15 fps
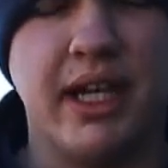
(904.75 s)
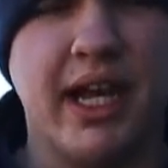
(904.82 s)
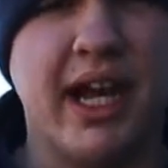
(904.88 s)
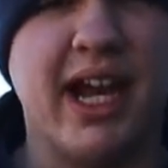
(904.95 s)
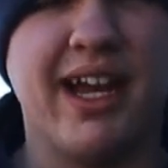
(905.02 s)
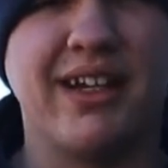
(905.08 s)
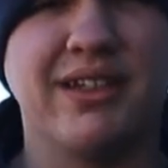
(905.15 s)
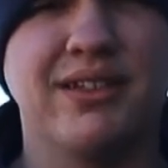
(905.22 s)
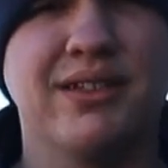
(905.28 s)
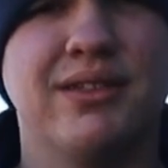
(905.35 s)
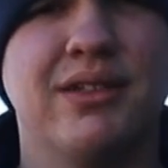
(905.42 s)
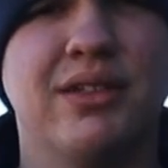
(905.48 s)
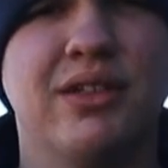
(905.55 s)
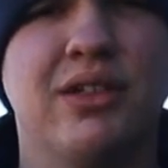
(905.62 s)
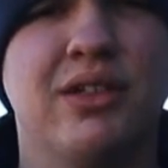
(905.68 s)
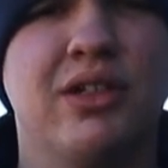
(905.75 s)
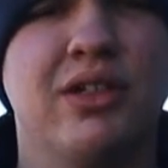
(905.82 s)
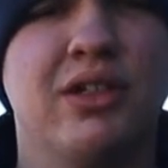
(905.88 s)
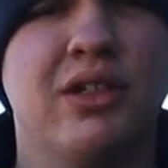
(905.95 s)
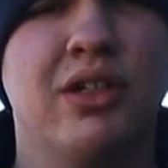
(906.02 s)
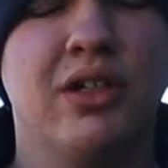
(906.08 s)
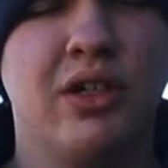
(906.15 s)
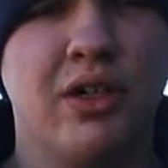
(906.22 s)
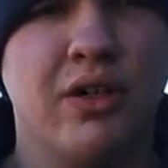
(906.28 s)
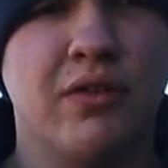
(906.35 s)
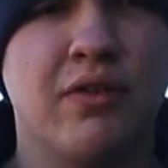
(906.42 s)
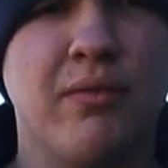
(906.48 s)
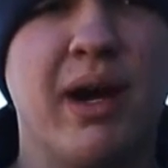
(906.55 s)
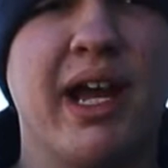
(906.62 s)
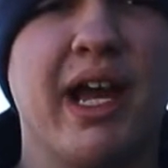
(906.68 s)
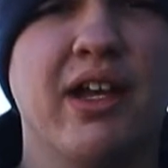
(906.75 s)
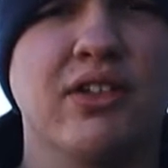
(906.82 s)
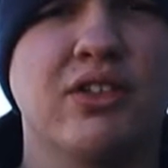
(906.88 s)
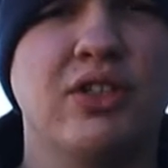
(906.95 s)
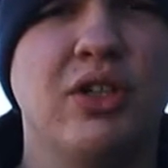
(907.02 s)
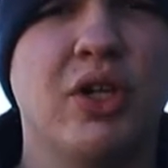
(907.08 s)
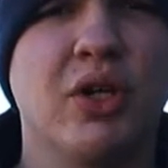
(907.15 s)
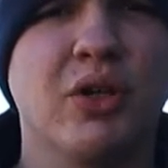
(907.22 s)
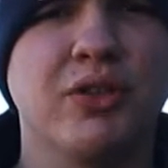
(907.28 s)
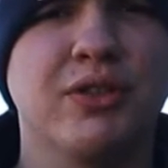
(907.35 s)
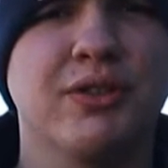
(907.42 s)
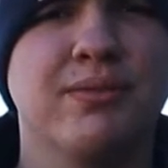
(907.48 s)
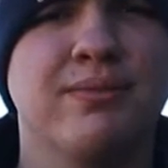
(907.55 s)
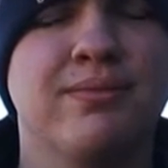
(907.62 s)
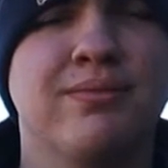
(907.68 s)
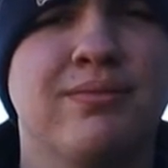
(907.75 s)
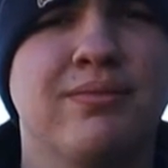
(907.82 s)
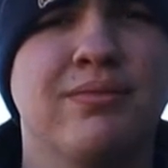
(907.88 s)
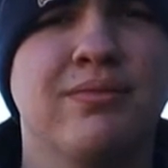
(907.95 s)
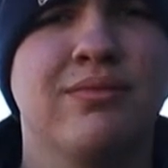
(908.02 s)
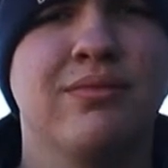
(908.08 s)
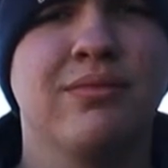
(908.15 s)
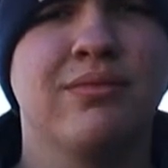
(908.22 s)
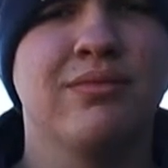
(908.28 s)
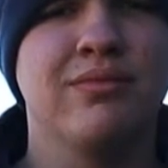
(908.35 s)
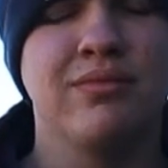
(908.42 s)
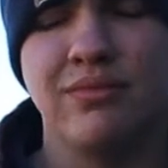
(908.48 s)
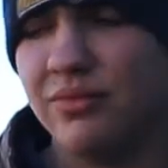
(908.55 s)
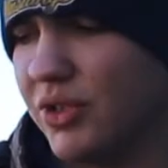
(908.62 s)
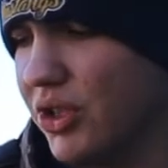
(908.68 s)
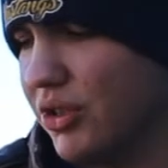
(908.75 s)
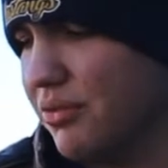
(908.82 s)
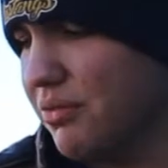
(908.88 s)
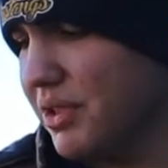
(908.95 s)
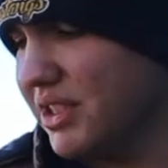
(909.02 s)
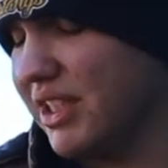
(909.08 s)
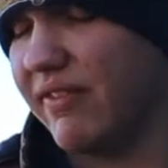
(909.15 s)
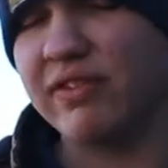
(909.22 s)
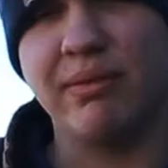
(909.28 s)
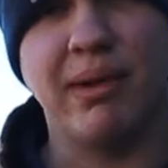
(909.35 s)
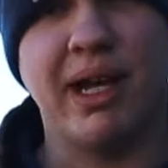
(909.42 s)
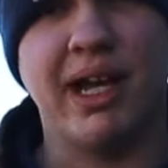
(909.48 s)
And from my house to yours, or what's left of my